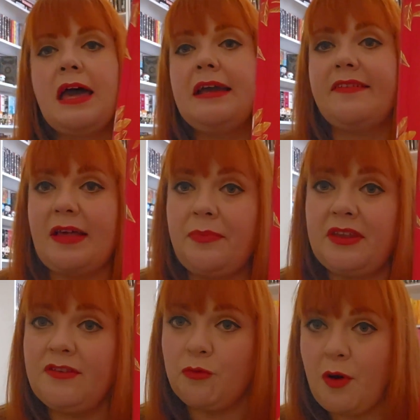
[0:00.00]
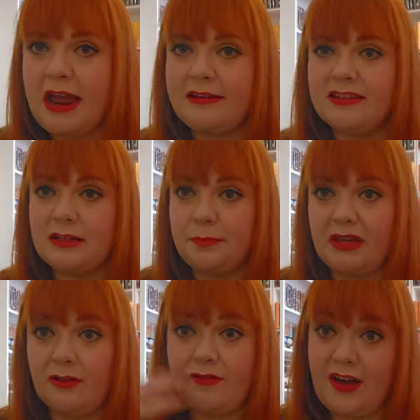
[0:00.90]
except that it's red
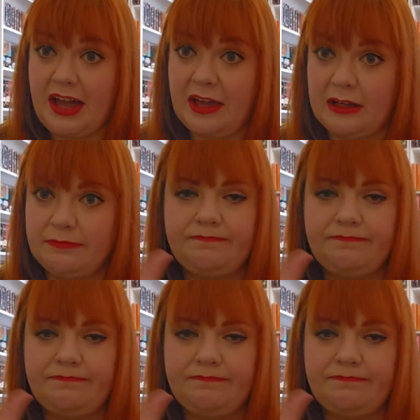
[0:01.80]
because fire.